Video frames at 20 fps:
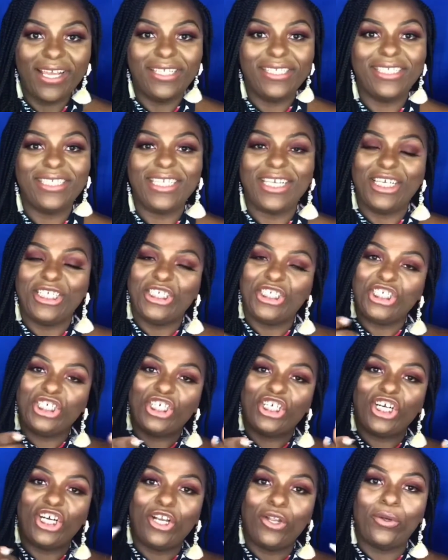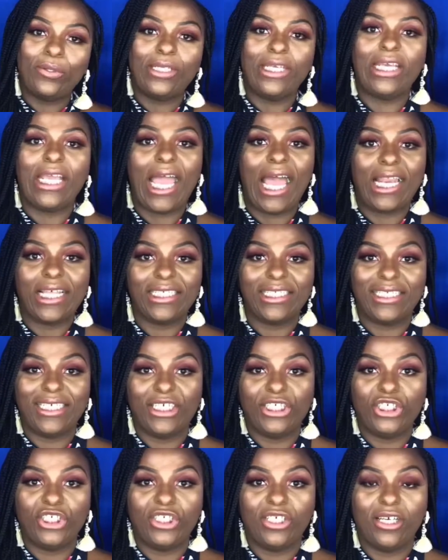friends, it's your girl Onika
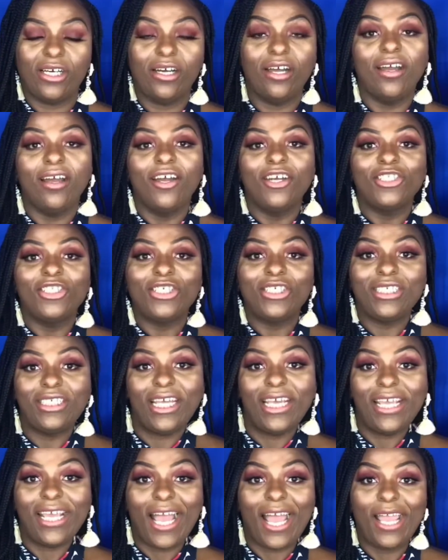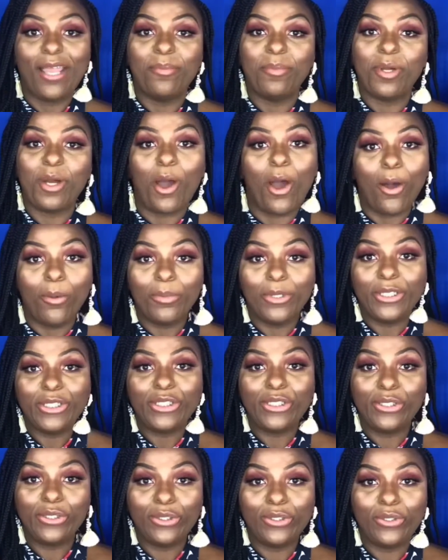Alexandria. Today I am coming
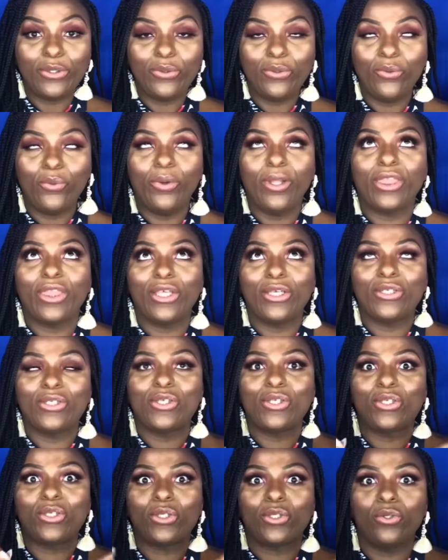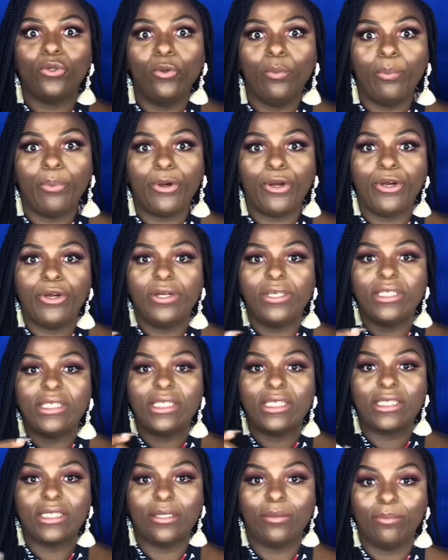to you with this super
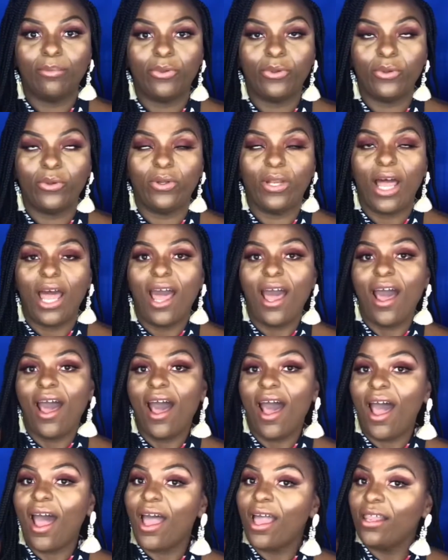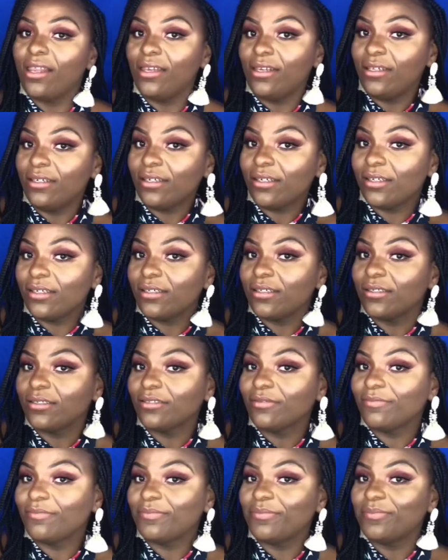simple eye look.
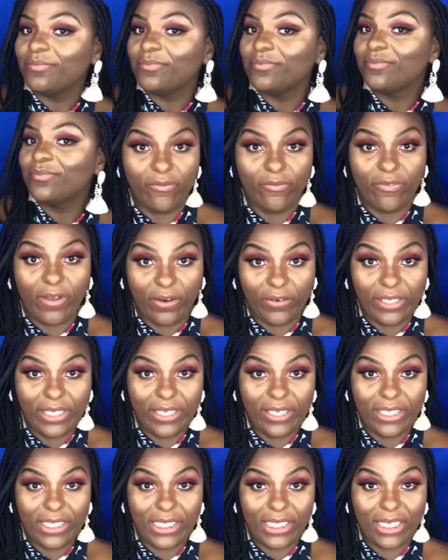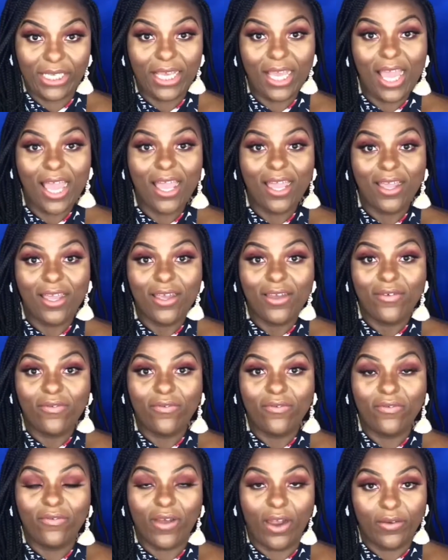Very easy,
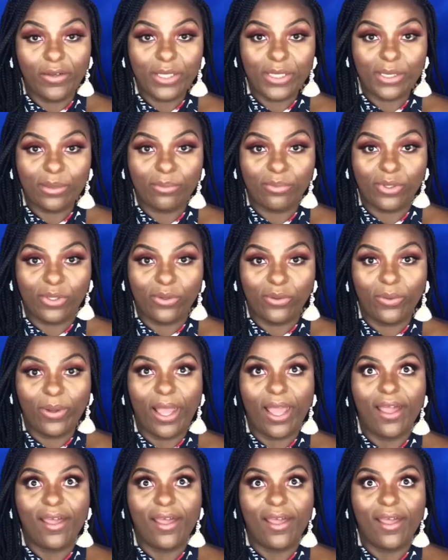very simple,